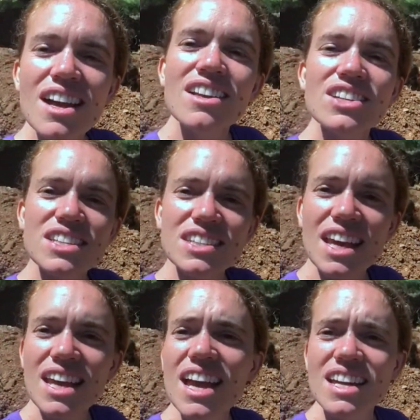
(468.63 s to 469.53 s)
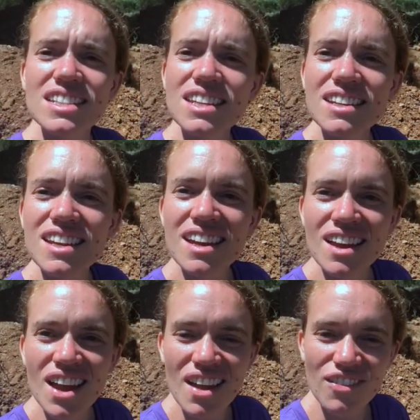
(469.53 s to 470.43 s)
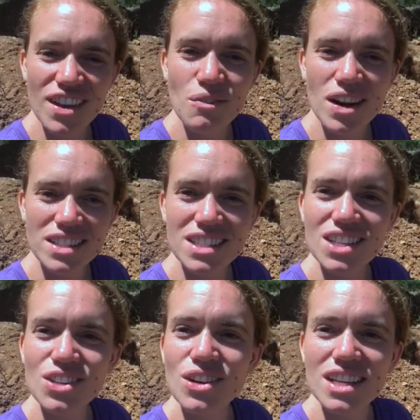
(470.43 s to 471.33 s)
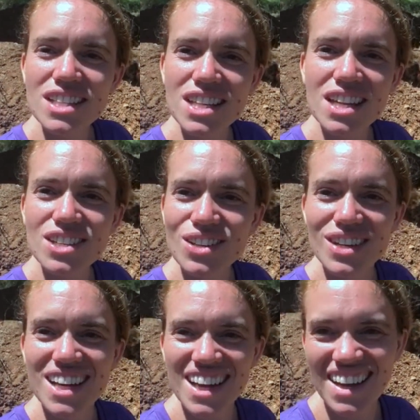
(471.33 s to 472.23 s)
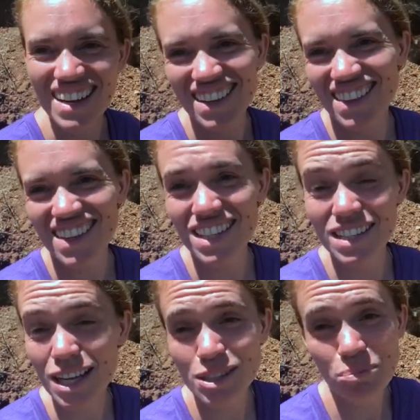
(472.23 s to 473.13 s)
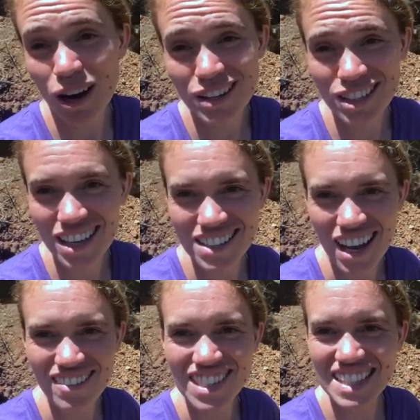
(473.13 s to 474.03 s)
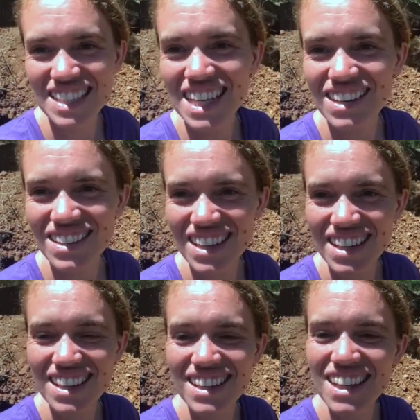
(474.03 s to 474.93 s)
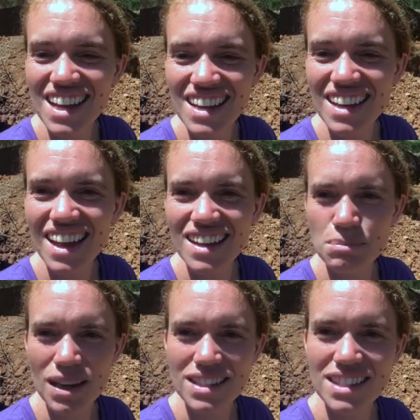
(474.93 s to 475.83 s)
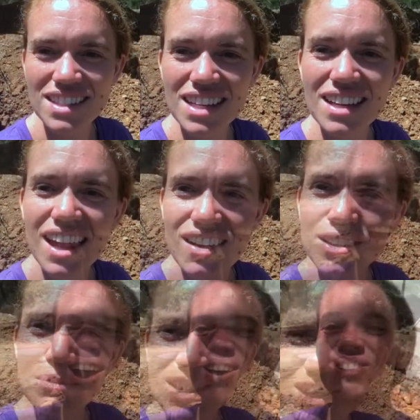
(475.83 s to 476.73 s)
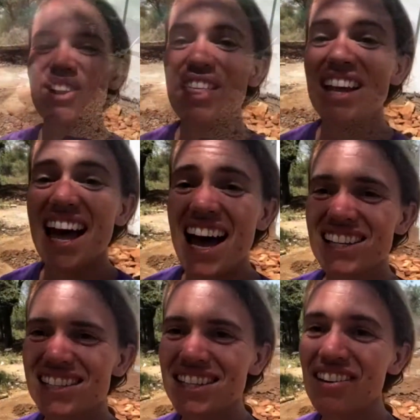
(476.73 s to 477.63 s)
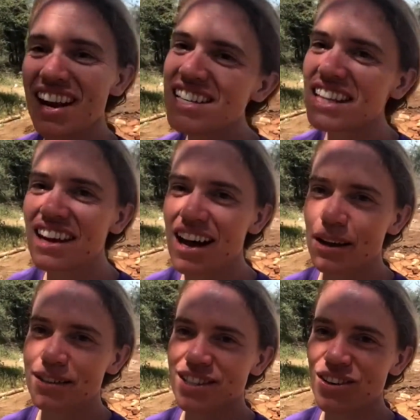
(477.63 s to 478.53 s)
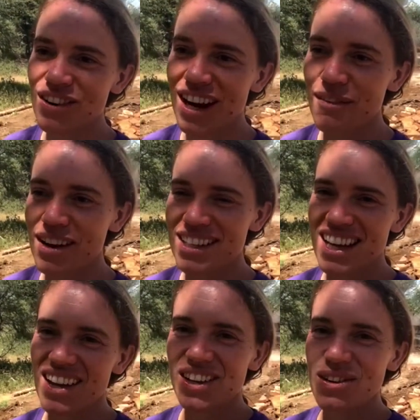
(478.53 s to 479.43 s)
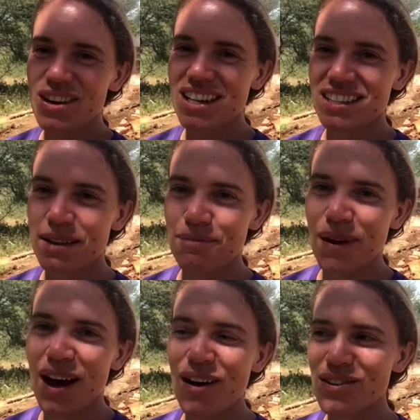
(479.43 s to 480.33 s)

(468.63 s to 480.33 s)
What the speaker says: just say yes, and if he wants to do it, he's gonna do it. And this is his project. I'm just here to lead it as best as he allows me. So the last crazy God story I want to tell you is about